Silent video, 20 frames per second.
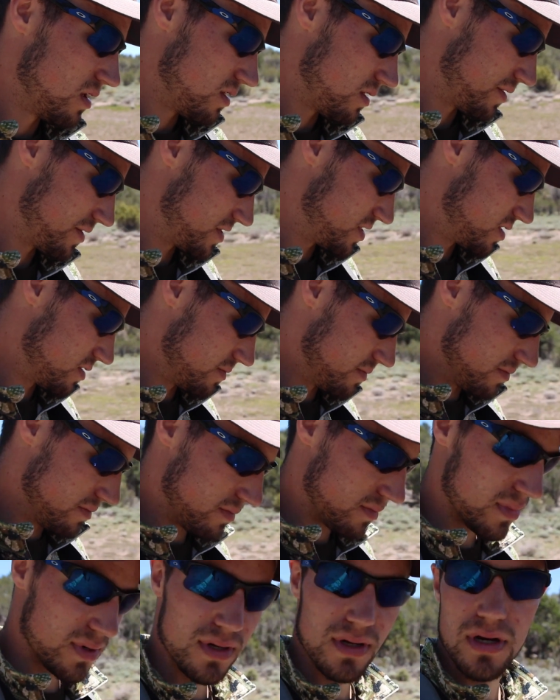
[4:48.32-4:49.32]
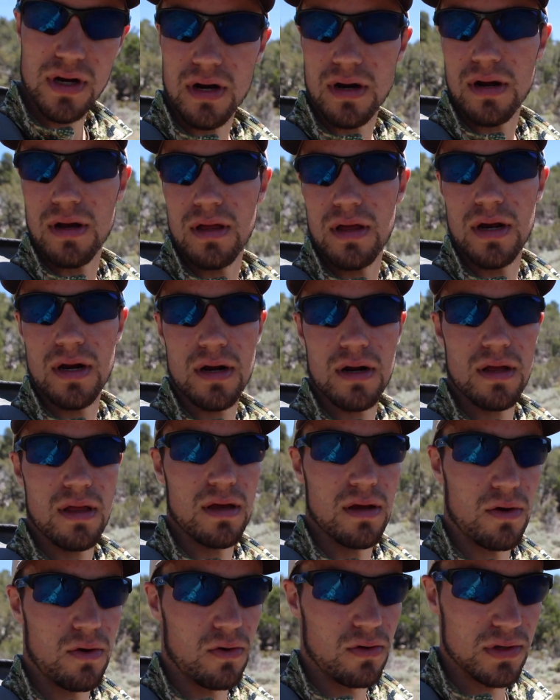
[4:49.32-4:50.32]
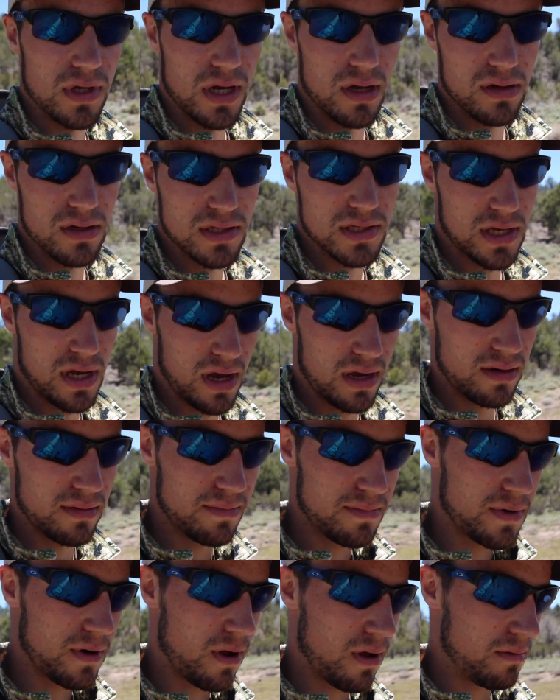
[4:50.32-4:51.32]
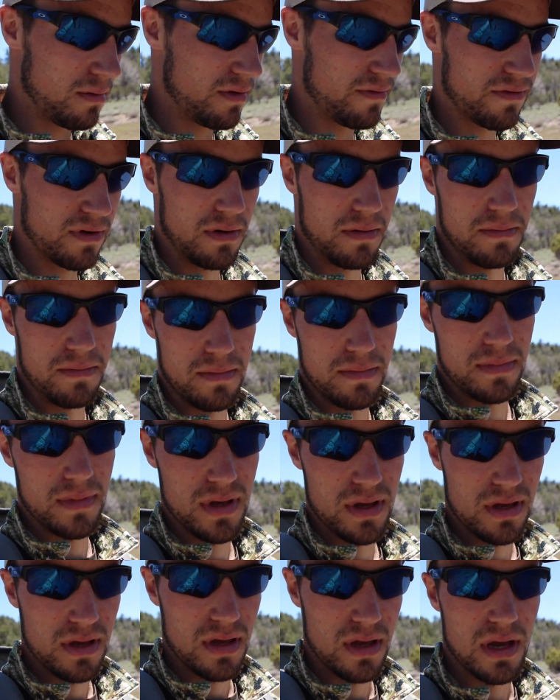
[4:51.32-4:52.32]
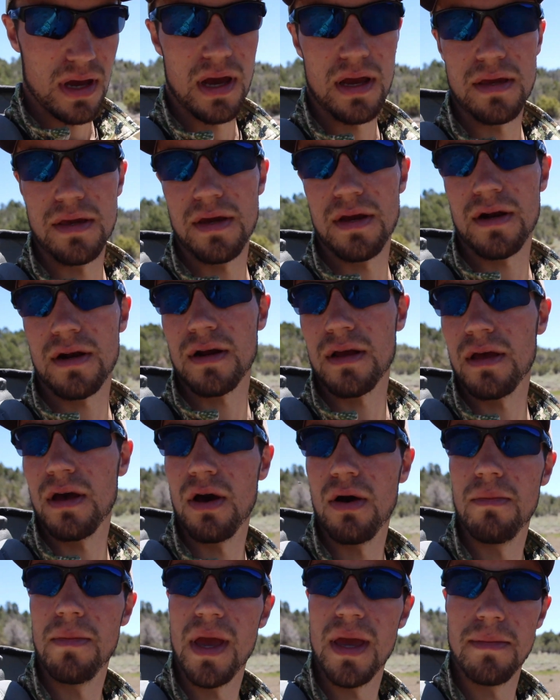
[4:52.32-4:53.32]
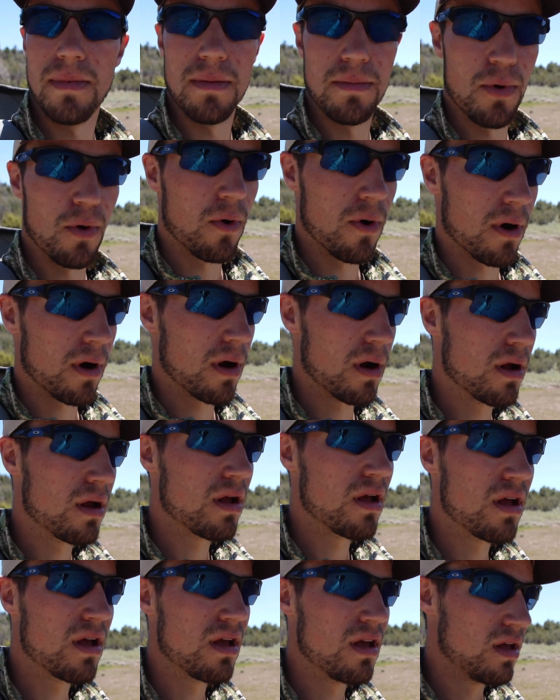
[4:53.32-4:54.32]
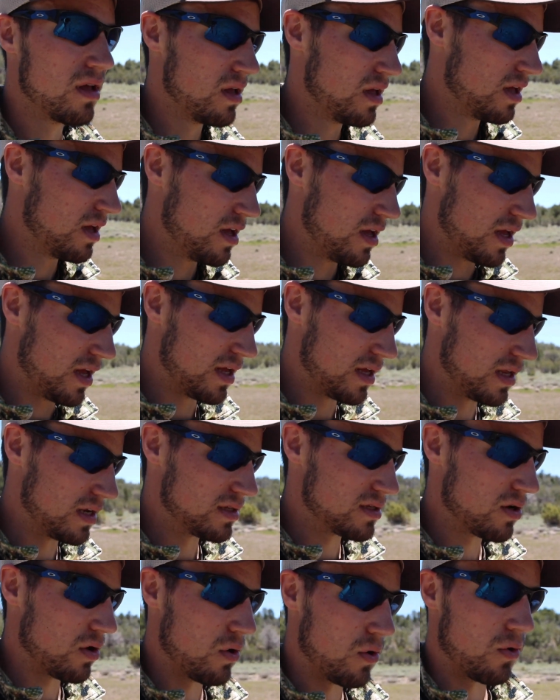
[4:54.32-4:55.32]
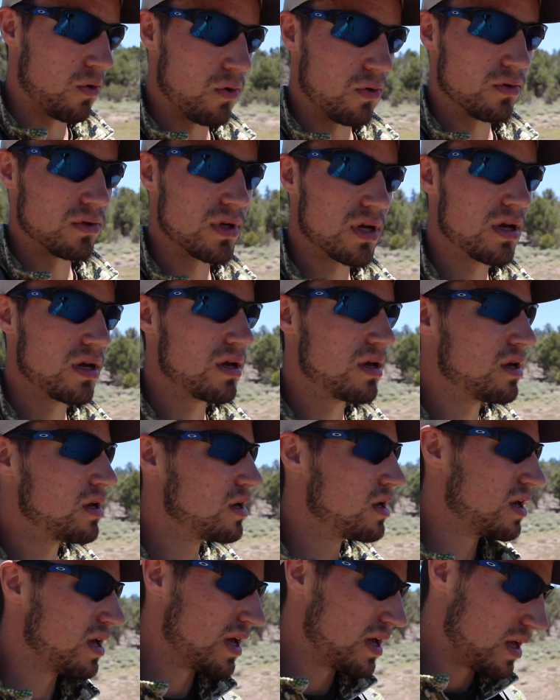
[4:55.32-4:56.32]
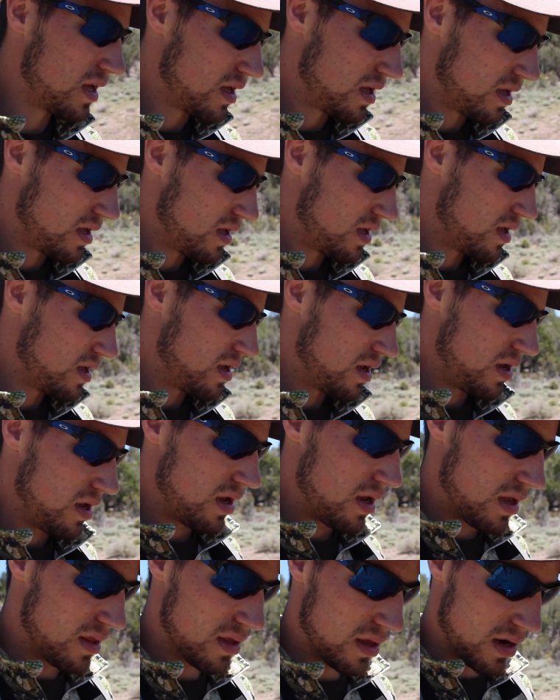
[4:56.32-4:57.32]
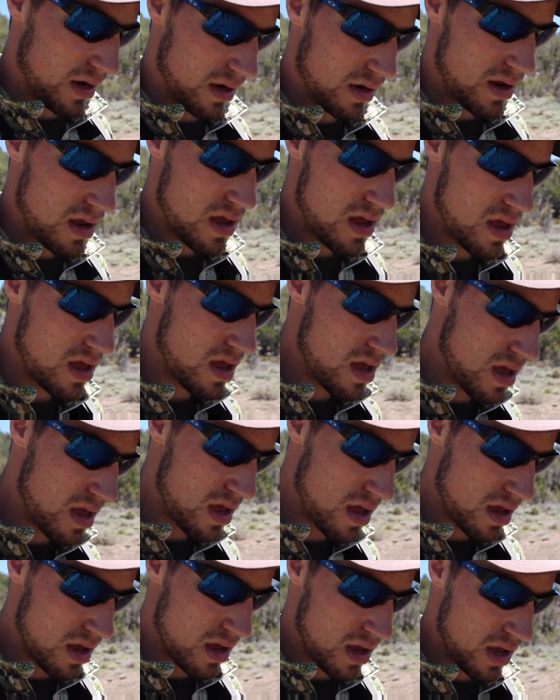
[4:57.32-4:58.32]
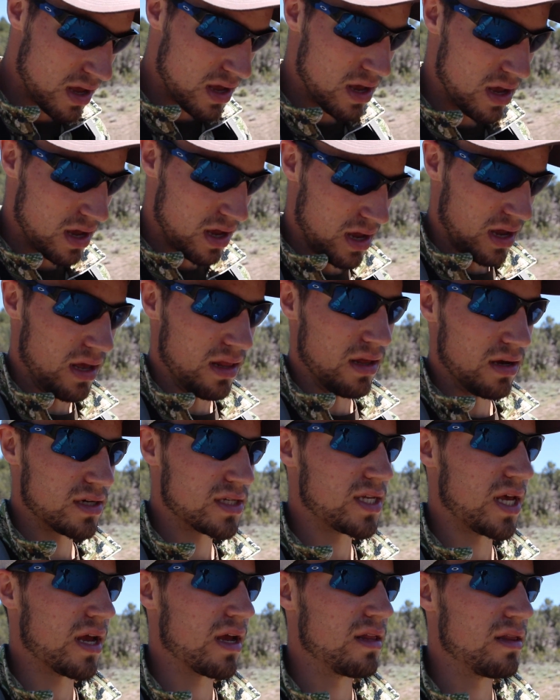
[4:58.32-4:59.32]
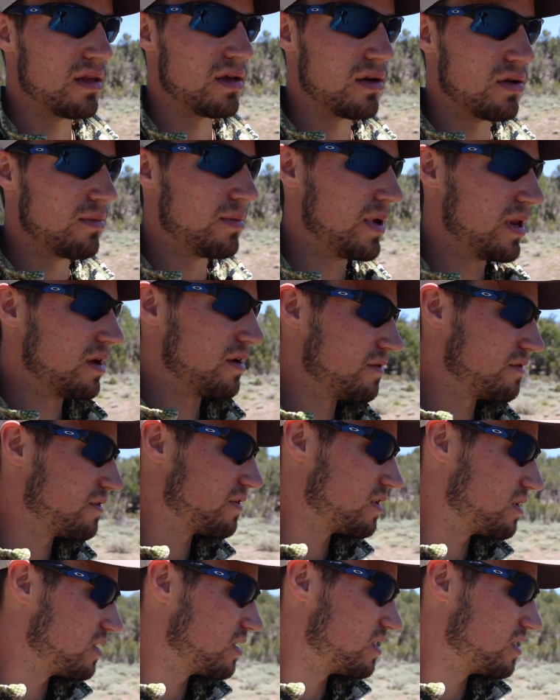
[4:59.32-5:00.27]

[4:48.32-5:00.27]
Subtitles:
There's some really old elk sign, probably from a year ago, maybe more. It's old. And then it looks like a little bit of